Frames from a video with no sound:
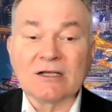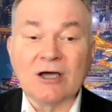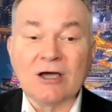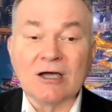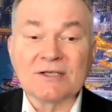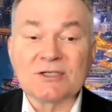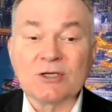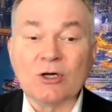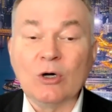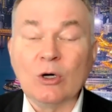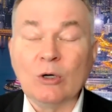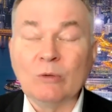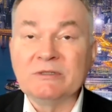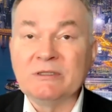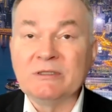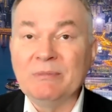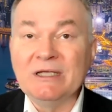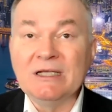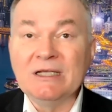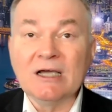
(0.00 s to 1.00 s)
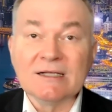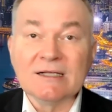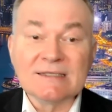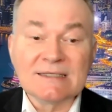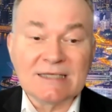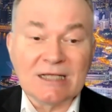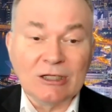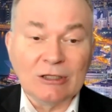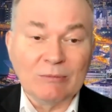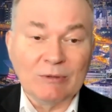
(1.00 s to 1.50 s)
cause a home to be
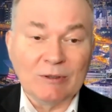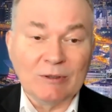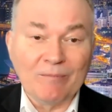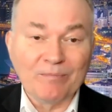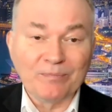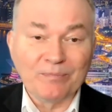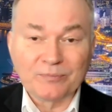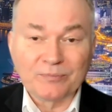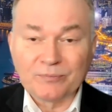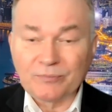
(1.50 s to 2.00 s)
unsellable.